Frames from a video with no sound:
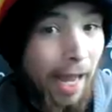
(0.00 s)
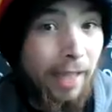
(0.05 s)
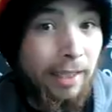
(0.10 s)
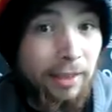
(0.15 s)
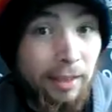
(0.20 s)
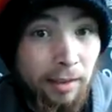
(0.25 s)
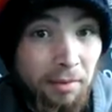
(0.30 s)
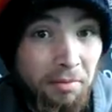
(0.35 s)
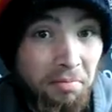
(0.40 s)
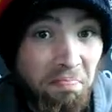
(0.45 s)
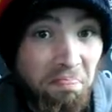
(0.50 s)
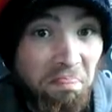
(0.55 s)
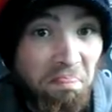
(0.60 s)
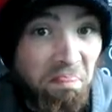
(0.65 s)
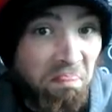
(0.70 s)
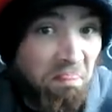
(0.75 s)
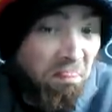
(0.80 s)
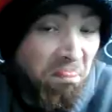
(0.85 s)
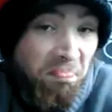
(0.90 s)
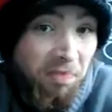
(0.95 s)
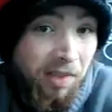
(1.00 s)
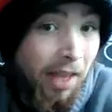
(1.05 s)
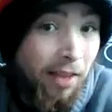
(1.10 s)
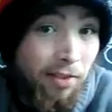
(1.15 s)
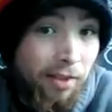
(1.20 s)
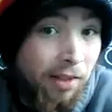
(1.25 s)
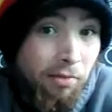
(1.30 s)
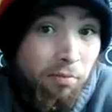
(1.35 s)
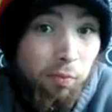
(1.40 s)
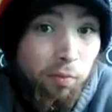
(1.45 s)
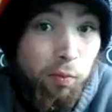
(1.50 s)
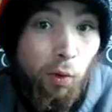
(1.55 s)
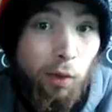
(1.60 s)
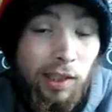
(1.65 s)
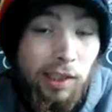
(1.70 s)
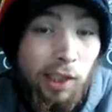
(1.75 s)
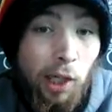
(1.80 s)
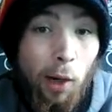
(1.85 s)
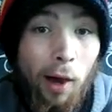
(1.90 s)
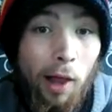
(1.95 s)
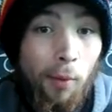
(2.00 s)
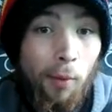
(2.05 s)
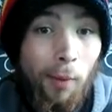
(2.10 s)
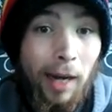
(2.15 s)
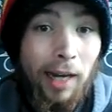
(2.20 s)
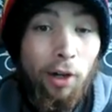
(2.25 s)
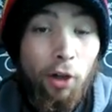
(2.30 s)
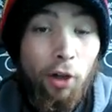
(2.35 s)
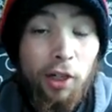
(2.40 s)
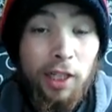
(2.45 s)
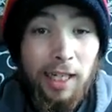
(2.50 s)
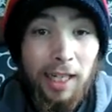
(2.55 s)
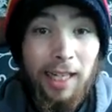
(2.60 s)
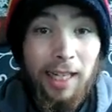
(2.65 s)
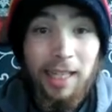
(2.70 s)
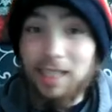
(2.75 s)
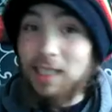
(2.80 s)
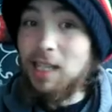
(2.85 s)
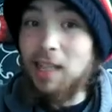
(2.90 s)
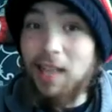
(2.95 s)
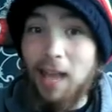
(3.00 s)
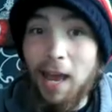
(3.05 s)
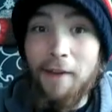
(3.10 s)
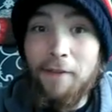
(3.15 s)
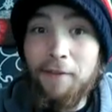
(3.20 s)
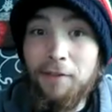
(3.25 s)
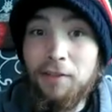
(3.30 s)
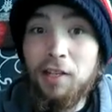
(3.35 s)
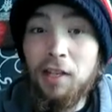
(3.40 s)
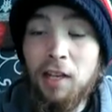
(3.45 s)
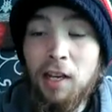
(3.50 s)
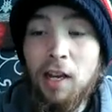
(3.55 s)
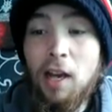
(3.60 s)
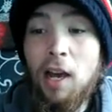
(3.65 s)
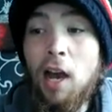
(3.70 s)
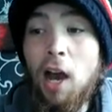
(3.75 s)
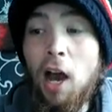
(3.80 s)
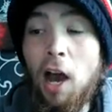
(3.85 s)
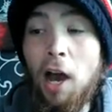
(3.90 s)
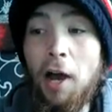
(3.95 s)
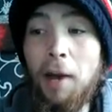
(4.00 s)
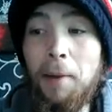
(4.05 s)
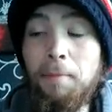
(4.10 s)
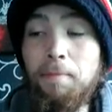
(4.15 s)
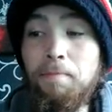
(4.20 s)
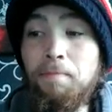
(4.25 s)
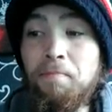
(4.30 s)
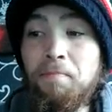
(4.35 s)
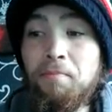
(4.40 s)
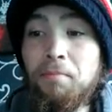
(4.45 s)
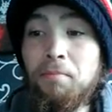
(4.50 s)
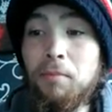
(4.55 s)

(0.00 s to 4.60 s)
And well, there's no other way of looking at it. It's theft. I